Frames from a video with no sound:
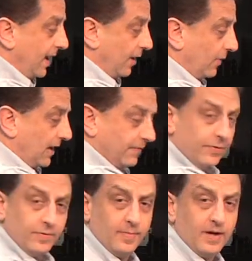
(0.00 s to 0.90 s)
and we have a
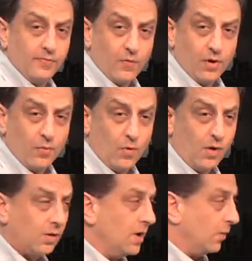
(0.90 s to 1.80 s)
3x4
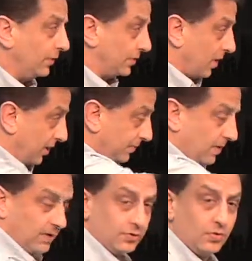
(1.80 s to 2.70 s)
wall which
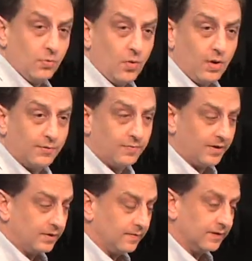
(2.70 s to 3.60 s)
corresponds to the wall in
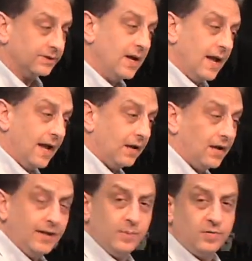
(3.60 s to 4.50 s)
front of us. And
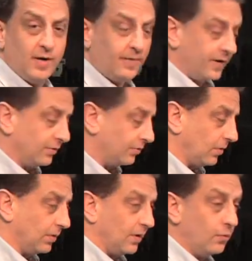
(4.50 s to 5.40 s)
like the primary
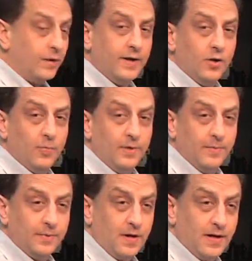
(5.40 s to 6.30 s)
control node, we can open
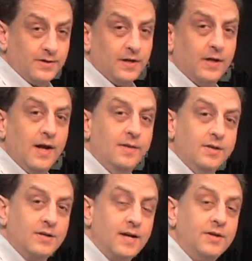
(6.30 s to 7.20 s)
up content. In
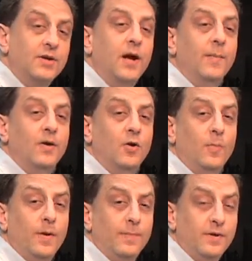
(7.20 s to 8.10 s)
this case, I'm going to
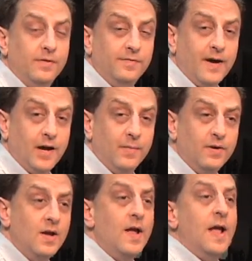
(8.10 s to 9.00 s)
open up an environment
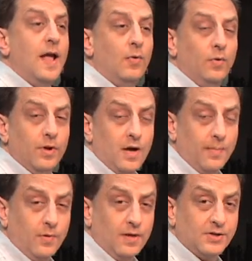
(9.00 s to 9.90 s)
and with a
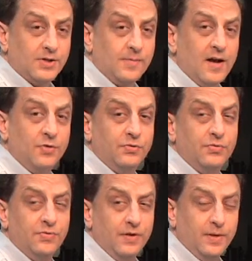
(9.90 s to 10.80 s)
couple clicks of the mouse
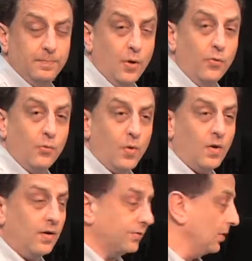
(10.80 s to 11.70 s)
fill both
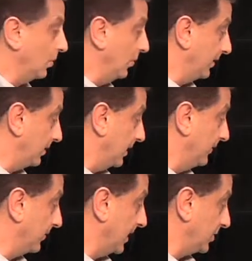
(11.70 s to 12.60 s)
walls with
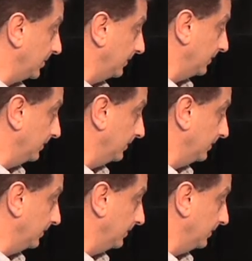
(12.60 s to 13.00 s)
information.